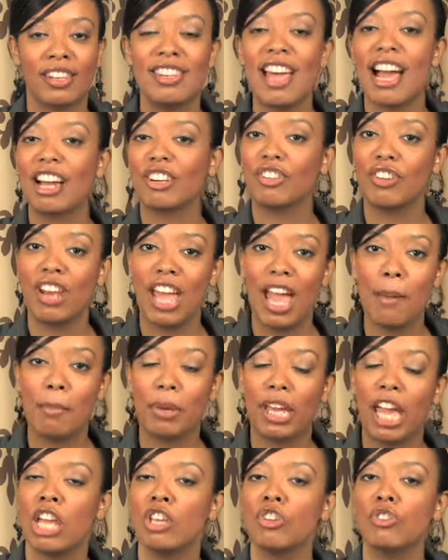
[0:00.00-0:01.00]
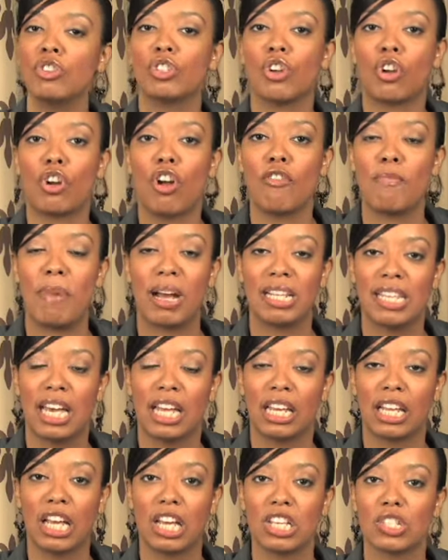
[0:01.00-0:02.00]
Dr. Knapp, can you start off by
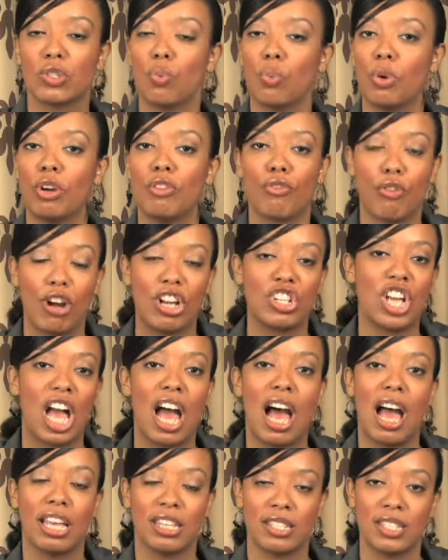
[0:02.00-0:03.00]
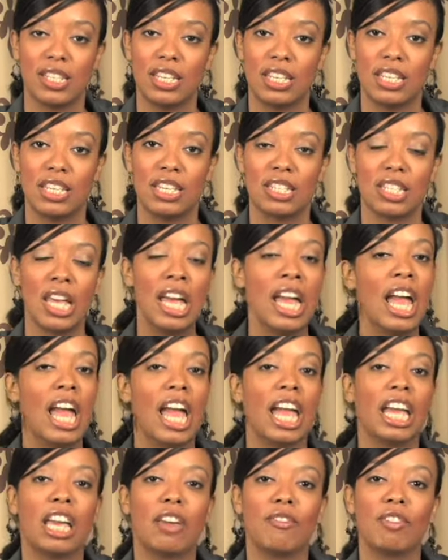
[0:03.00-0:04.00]
telling us what Fresh Eyes is
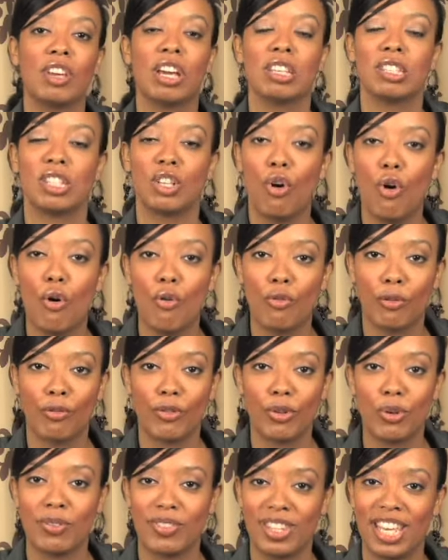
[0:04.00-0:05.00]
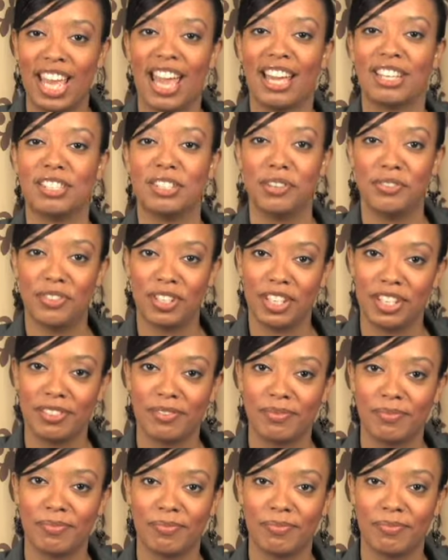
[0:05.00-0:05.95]
and giving us an overview of the activity?